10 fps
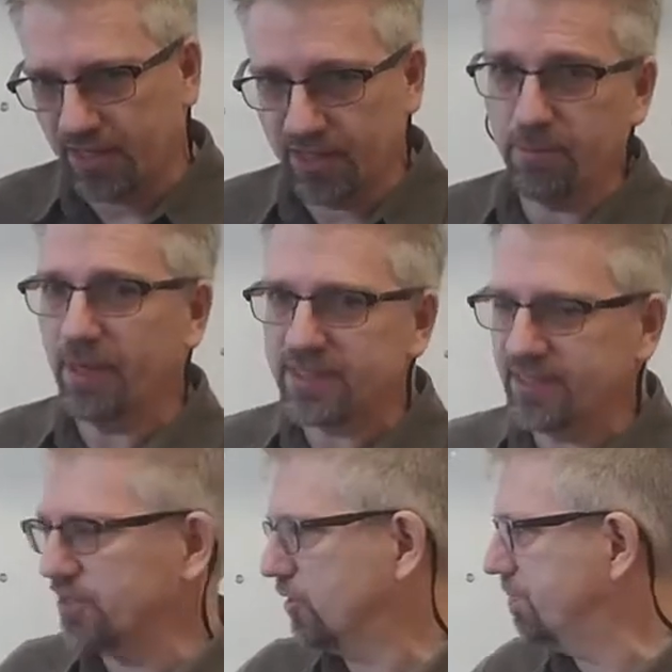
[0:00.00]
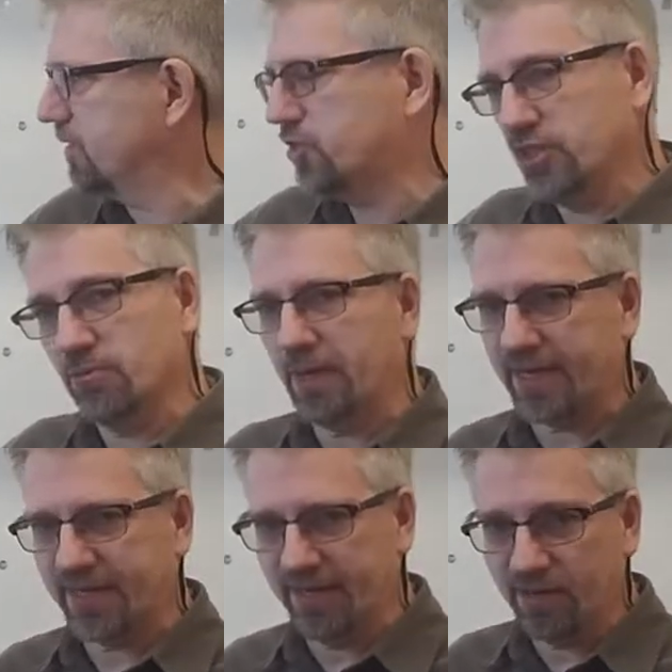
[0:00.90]
And that makes sense. You put the shield
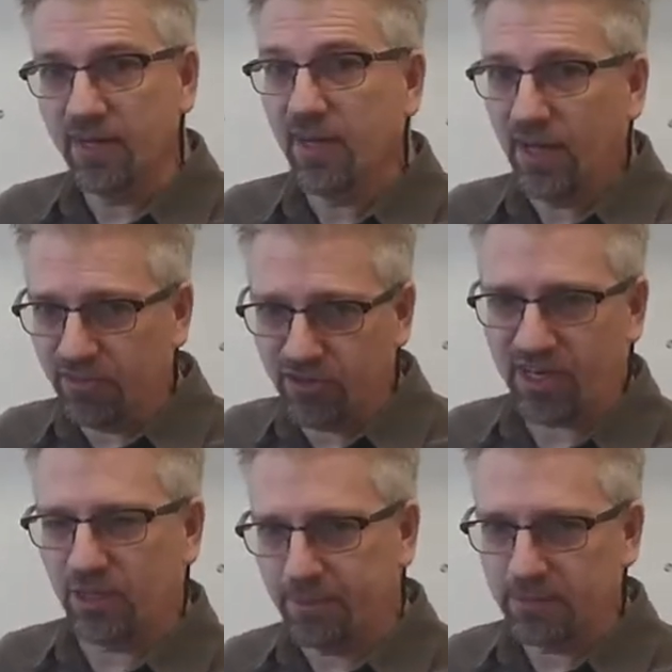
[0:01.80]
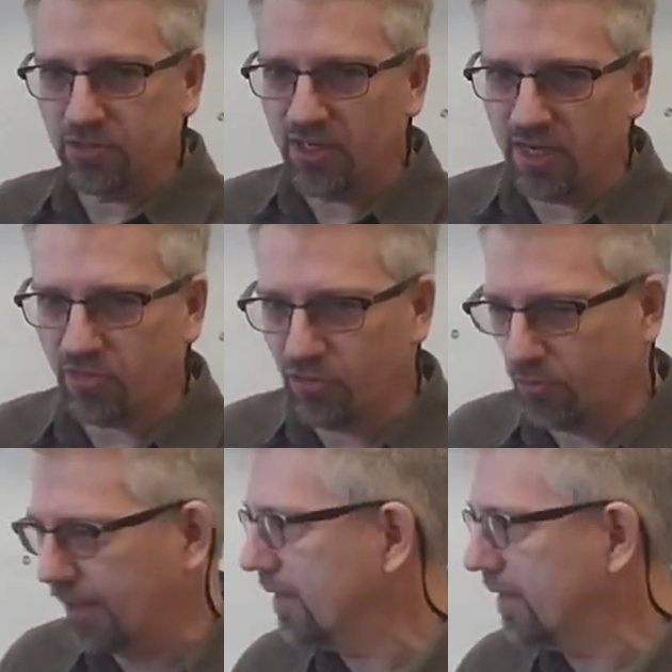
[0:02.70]
back here, and they're not going to be able to talk through it.